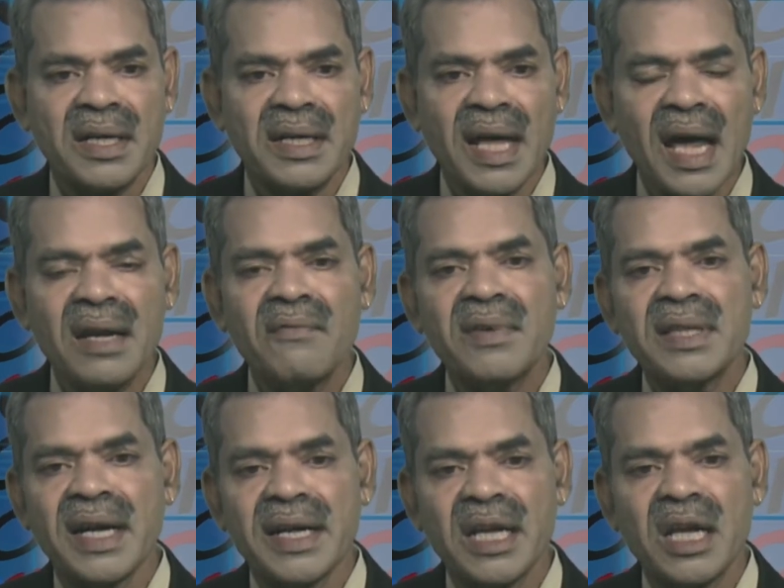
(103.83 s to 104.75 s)
done with
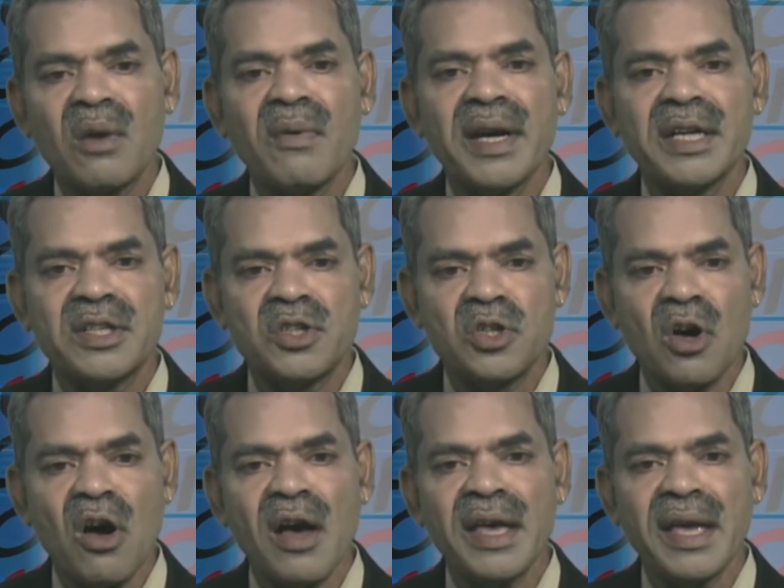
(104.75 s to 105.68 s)
adequate
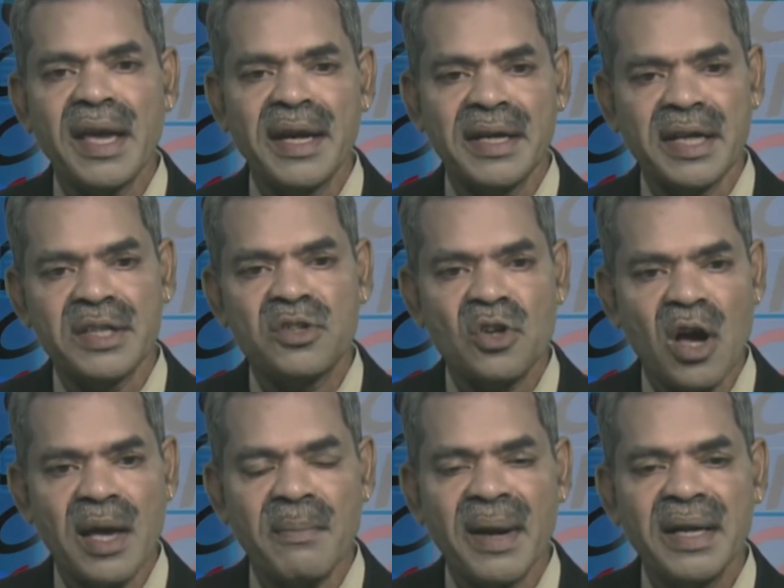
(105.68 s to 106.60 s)
joy and
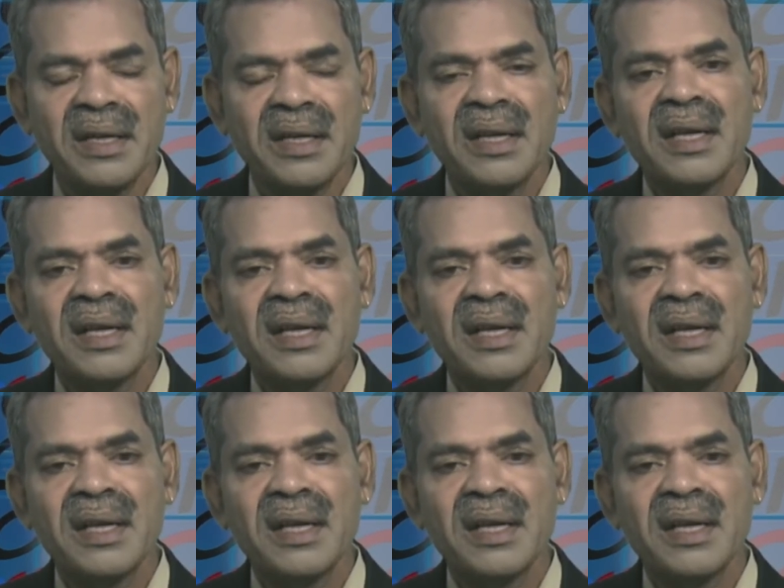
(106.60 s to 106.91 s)
enjoyment,